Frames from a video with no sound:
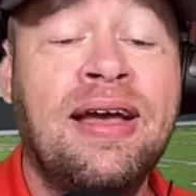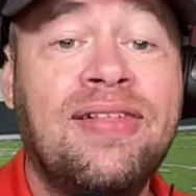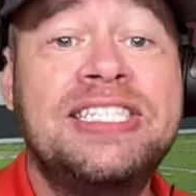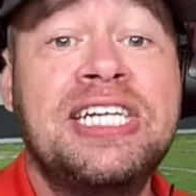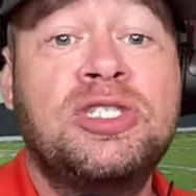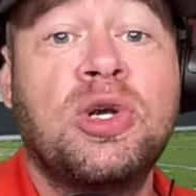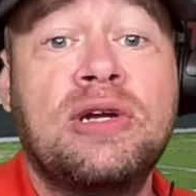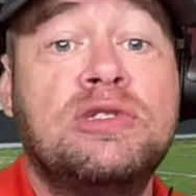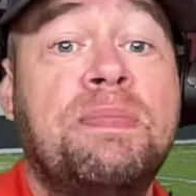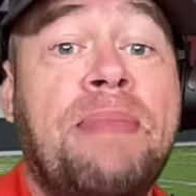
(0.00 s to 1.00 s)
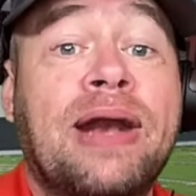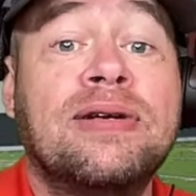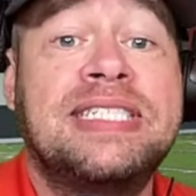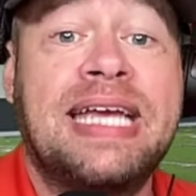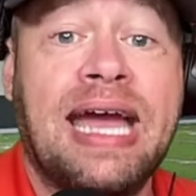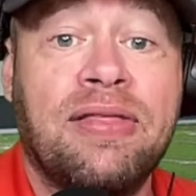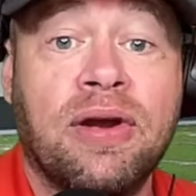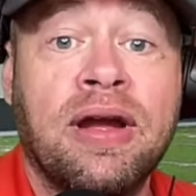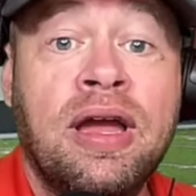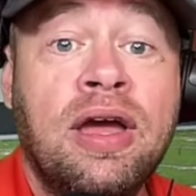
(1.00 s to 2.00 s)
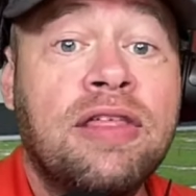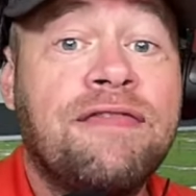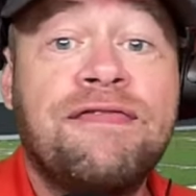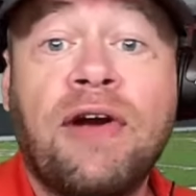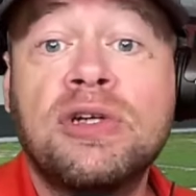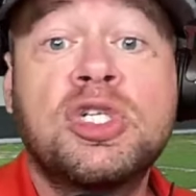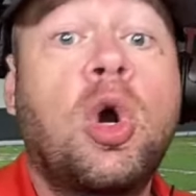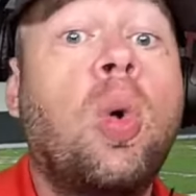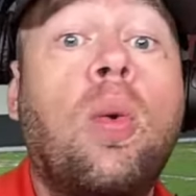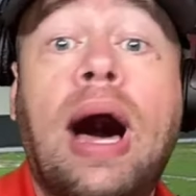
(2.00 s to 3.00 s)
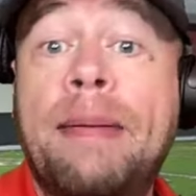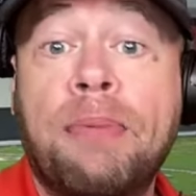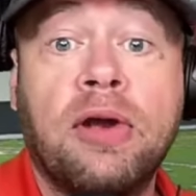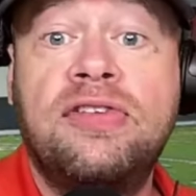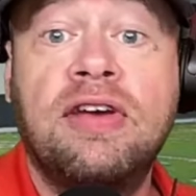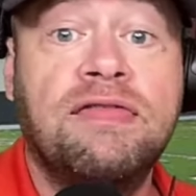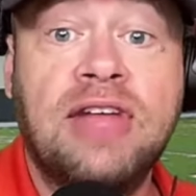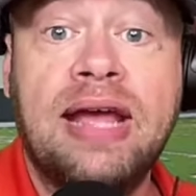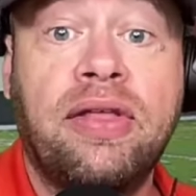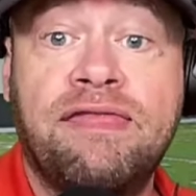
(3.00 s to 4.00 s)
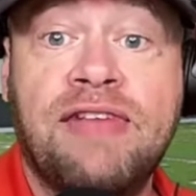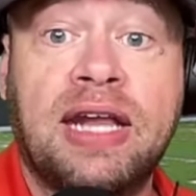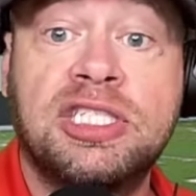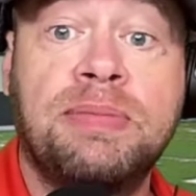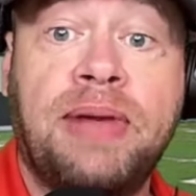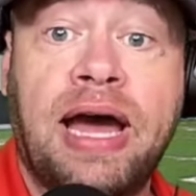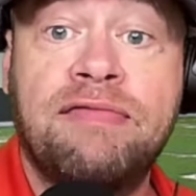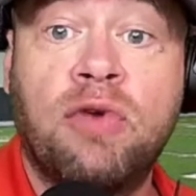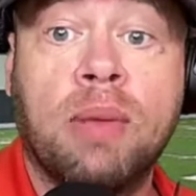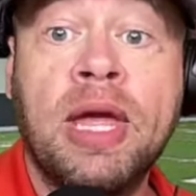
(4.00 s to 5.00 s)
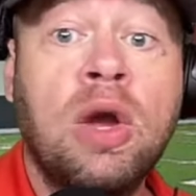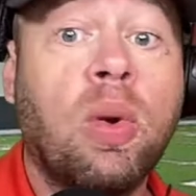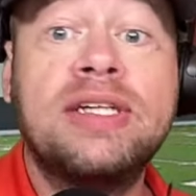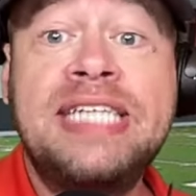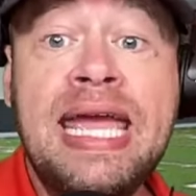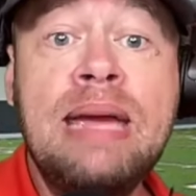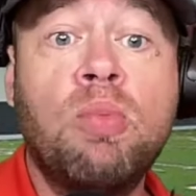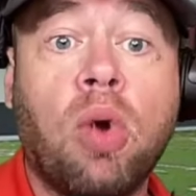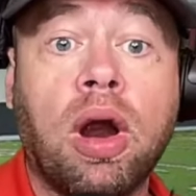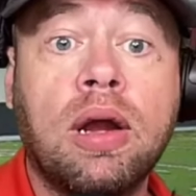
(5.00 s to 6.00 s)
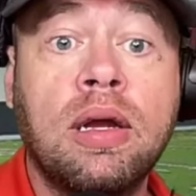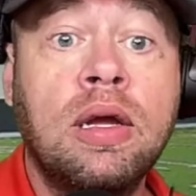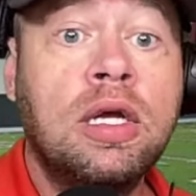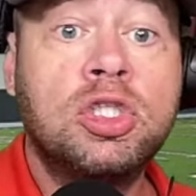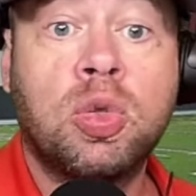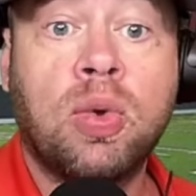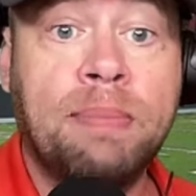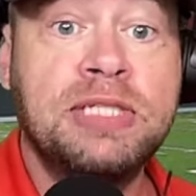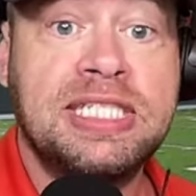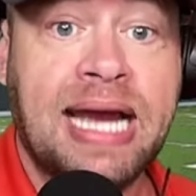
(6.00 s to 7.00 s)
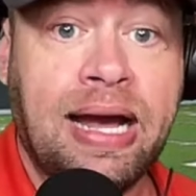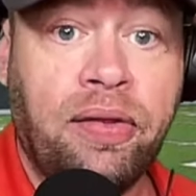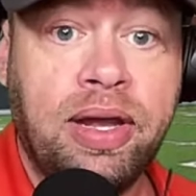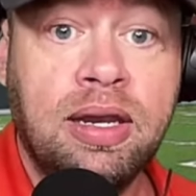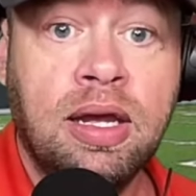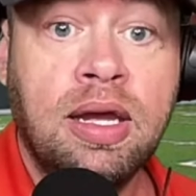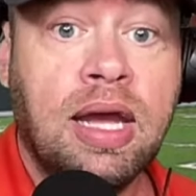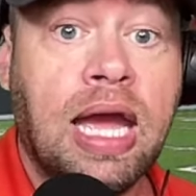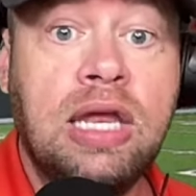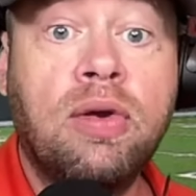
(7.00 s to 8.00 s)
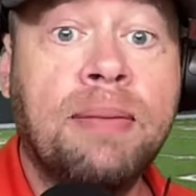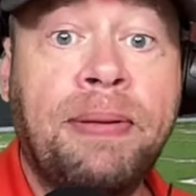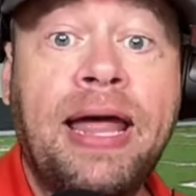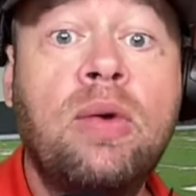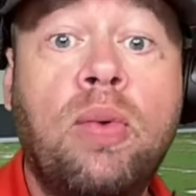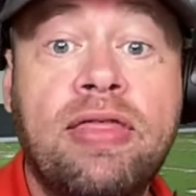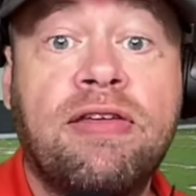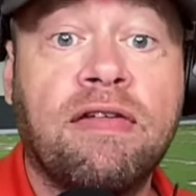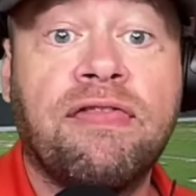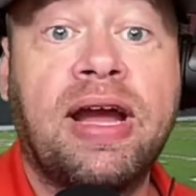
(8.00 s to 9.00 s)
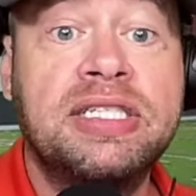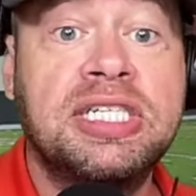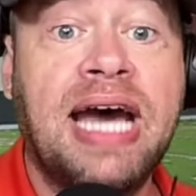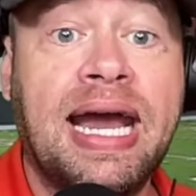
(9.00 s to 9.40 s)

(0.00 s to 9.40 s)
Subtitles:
let's introduce Better Together, the first cooperative daily fantasy platform where teamwork trumps talent. And you can play with your friends, not